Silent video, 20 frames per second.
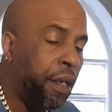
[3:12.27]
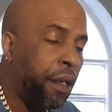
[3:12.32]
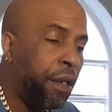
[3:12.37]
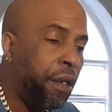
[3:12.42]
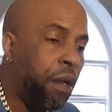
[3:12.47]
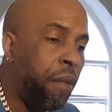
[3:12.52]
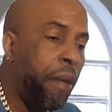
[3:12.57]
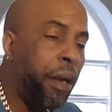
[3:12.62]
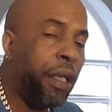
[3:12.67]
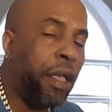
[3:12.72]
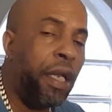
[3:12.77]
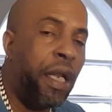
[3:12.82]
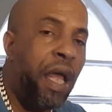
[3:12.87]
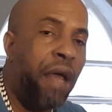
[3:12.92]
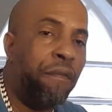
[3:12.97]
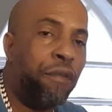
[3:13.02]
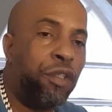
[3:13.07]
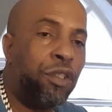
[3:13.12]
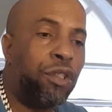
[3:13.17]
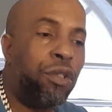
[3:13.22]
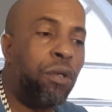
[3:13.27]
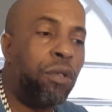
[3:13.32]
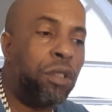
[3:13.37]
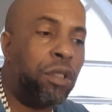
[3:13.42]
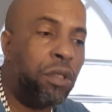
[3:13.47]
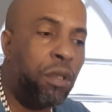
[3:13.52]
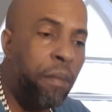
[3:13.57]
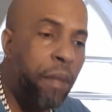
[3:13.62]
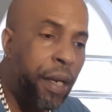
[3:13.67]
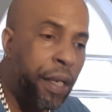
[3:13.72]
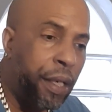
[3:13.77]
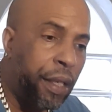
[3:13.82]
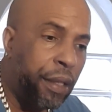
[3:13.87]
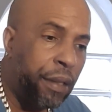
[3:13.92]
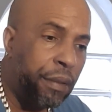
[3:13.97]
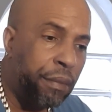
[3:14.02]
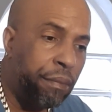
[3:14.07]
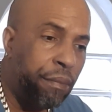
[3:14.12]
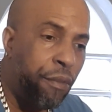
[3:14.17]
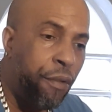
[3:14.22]
Nobody never trust nobody
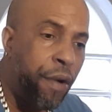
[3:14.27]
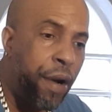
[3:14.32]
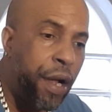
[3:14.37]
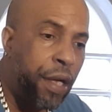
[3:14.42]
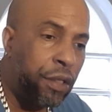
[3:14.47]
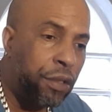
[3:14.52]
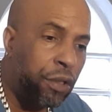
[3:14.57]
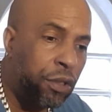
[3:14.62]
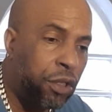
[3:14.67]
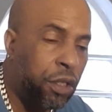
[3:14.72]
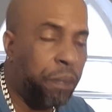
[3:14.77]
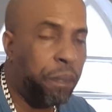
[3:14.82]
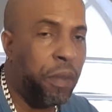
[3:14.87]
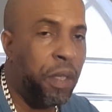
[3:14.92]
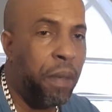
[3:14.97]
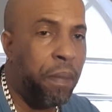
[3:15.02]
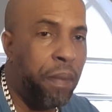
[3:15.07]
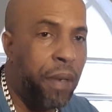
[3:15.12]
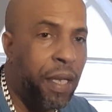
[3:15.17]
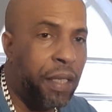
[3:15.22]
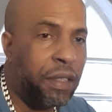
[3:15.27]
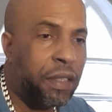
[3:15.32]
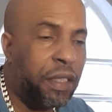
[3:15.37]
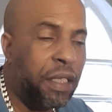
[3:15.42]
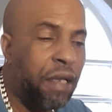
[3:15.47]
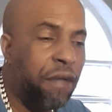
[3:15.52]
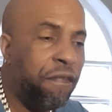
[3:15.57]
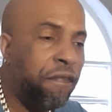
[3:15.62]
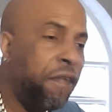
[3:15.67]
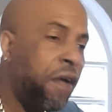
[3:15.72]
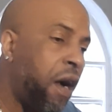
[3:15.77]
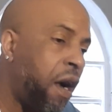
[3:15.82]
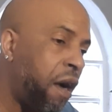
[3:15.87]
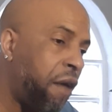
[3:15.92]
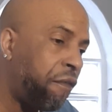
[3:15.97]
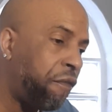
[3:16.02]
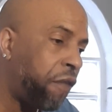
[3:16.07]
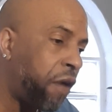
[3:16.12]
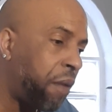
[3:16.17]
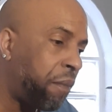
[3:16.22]
more than so people are stay far
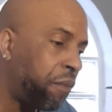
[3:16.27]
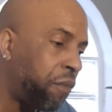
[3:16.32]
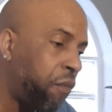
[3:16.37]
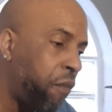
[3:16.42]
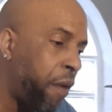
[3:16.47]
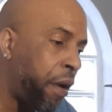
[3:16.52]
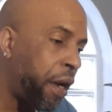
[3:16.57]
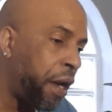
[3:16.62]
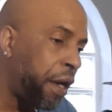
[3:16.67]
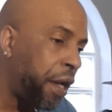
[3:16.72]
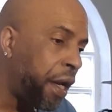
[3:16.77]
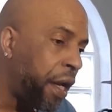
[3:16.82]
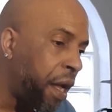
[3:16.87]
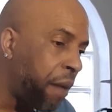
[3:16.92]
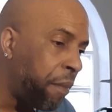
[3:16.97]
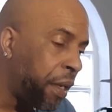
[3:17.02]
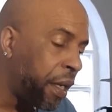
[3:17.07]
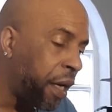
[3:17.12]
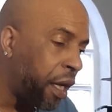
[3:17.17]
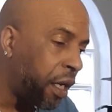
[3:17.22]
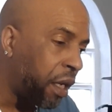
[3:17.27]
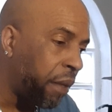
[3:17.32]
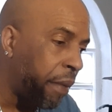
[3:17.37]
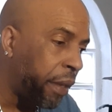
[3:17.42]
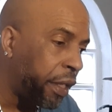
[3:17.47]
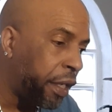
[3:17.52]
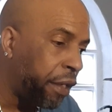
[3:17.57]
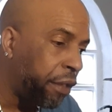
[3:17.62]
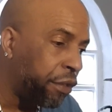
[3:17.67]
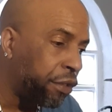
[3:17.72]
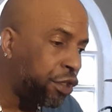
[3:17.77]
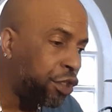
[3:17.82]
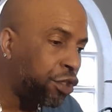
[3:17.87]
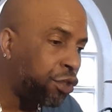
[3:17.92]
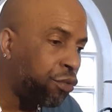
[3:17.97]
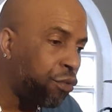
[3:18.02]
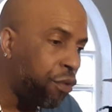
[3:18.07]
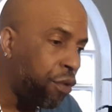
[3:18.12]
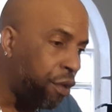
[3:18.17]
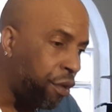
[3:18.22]
from one another because nobody not
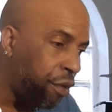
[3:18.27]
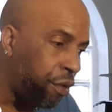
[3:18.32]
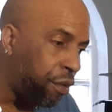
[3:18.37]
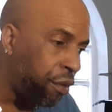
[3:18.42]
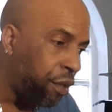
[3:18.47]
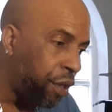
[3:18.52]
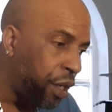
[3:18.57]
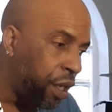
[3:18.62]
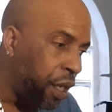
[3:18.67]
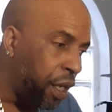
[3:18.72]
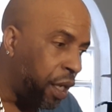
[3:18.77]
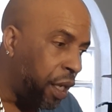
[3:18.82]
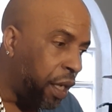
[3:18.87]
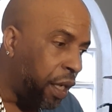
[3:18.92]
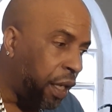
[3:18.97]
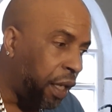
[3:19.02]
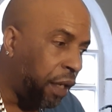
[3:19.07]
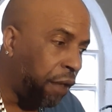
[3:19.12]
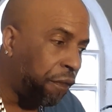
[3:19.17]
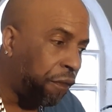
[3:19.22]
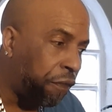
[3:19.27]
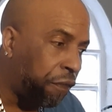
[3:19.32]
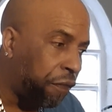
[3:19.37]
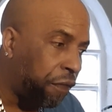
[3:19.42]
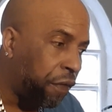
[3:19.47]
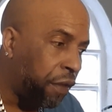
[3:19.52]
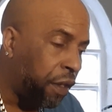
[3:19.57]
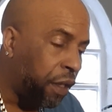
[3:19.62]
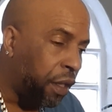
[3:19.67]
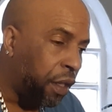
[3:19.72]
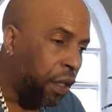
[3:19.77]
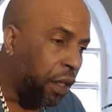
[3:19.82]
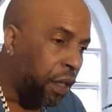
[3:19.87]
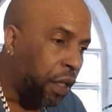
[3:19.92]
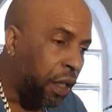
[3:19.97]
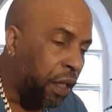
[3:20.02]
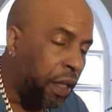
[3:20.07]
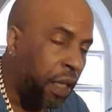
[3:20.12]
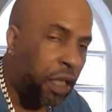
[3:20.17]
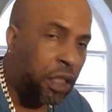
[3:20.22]
sure if
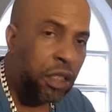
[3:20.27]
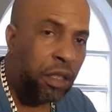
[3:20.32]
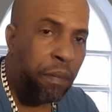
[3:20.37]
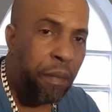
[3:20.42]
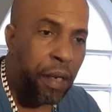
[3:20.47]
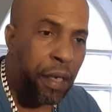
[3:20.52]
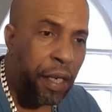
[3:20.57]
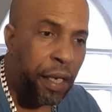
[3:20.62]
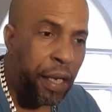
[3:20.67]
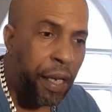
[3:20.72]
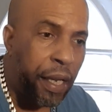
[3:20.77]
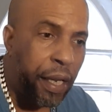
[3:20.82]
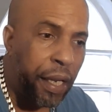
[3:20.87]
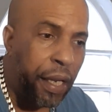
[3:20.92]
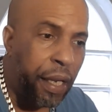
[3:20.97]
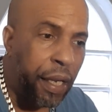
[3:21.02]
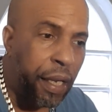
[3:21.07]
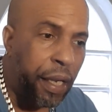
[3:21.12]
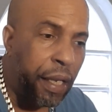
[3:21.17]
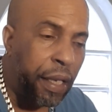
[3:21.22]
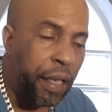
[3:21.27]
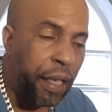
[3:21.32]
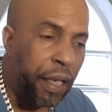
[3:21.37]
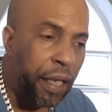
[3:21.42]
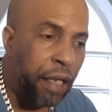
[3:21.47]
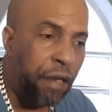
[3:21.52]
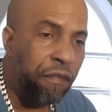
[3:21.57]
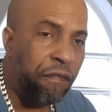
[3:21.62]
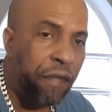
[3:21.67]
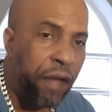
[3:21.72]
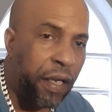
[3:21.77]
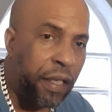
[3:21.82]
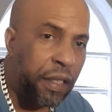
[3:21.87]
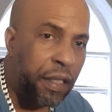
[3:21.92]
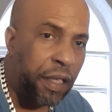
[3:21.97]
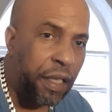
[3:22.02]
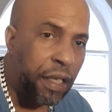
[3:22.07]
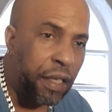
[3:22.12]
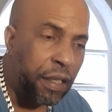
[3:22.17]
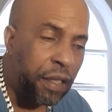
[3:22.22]
that somebody they
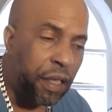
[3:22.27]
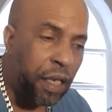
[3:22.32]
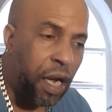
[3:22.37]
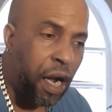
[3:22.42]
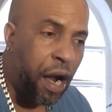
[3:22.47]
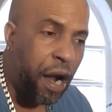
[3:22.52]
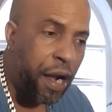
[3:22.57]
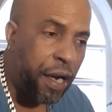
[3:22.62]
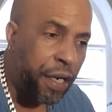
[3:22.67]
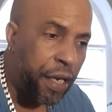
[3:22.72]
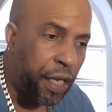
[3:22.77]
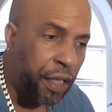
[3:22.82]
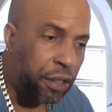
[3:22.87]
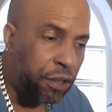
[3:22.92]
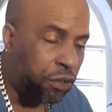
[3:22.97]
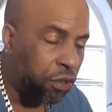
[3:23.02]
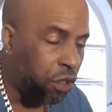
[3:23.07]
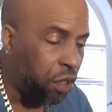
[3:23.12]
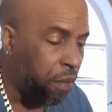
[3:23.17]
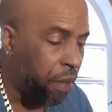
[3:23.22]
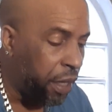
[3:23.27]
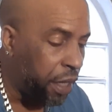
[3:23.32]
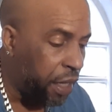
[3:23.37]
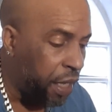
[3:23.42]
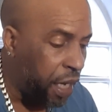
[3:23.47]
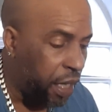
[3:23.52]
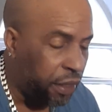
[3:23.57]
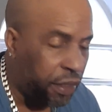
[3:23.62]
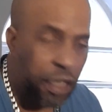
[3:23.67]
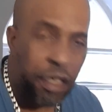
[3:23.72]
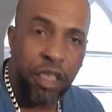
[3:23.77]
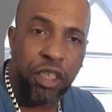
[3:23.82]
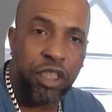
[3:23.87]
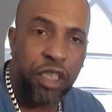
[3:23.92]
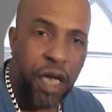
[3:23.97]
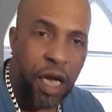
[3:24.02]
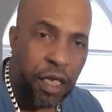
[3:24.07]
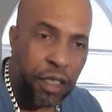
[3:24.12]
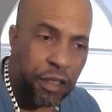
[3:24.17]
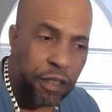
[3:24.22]
infected or not. So nobody now take the
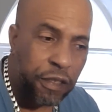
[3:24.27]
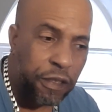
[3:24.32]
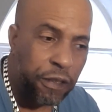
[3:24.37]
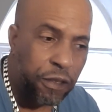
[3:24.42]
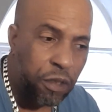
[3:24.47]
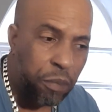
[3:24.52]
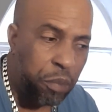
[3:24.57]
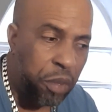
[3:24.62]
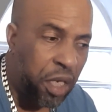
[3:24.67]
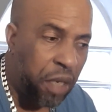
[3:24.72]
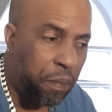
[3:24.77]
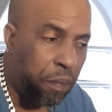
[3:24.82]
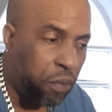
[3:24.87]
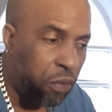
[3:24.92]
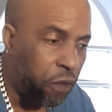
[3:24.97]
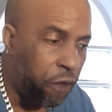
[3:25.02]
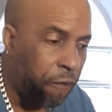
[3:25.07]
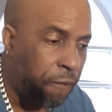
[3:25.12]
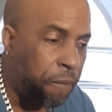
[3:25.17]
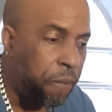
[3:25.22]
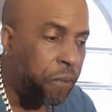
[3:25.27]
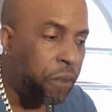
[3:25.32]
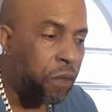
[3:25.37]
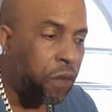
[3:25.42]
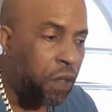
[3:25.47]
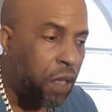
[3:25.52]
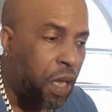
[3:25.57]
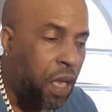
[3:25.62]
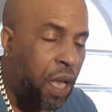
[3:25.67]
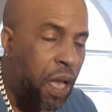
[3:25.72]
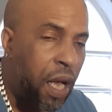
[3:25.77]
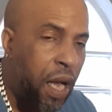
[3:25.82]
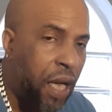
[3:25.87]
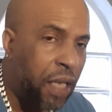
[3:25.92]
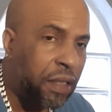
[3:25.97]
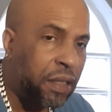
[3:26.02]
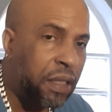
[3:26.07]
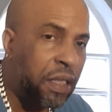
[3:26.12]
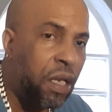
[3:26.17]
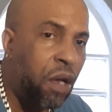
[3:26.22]
chance. So people are
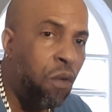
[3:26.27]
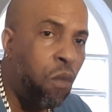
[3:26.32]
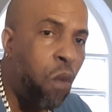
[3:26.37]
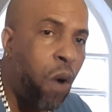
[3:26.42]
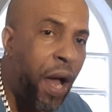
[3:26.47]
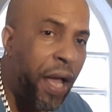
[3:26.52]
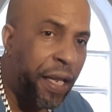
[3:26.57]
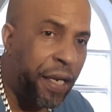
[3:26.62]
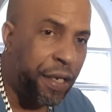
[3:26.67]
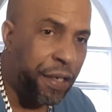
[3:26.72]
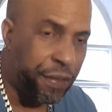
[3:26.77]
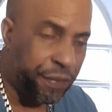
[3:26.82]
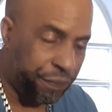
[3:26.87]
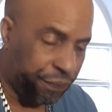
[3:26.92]
stay wide.